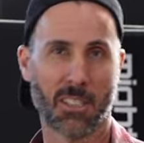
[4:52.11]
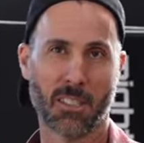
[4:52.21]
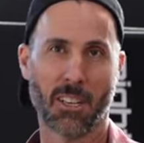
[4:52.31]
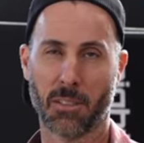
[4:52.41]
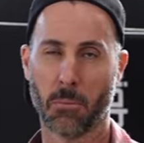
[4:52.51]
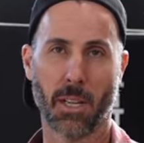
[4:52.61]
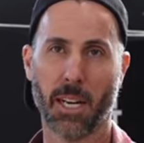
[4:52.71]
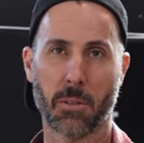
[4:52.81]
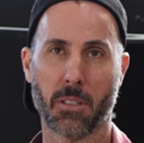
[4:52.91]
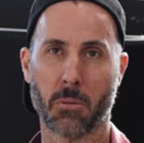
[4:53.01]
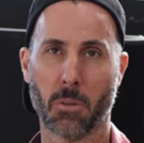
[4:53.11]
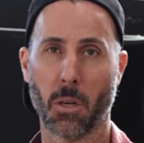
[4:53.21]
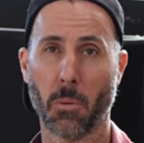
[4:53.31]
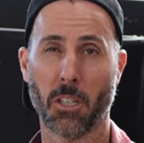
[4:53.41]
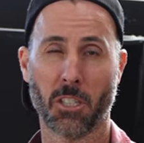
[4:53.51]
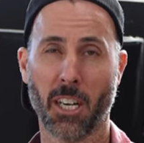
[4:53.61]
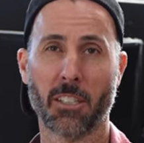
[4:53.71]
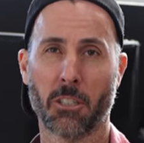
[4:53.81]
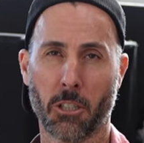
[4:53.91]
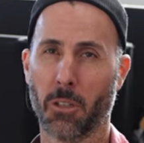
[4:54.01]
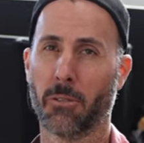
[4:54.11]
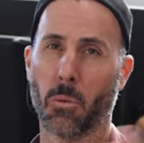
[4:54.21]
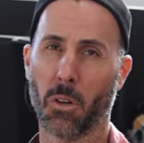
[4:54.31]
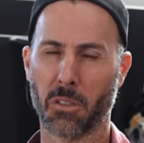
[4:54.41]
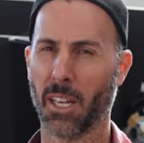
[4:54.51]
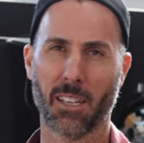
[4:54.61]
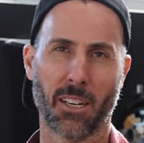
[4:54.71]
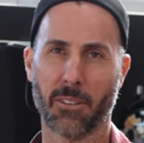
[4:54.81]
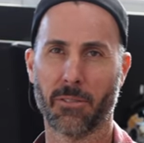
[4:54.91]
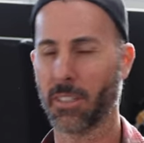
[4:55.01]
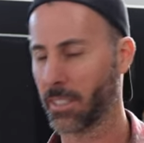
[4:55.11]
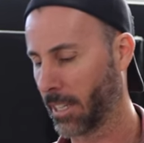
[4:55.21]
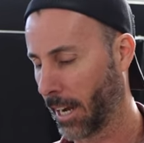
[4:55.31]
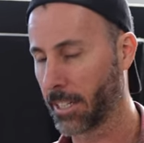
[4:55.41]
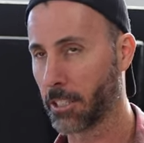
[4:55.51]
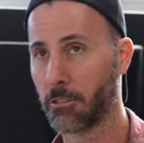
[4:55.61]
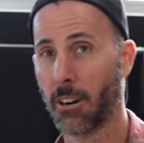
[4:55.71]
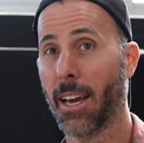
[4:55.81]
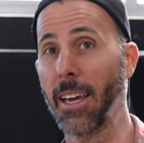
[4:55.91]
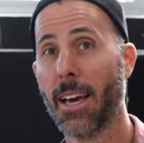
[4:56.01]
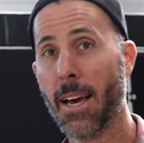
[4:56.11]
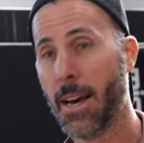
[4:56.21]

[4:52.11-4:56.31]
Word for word: It's nice and black, which is what I want to change it to if it was that kind of festy 80s grey.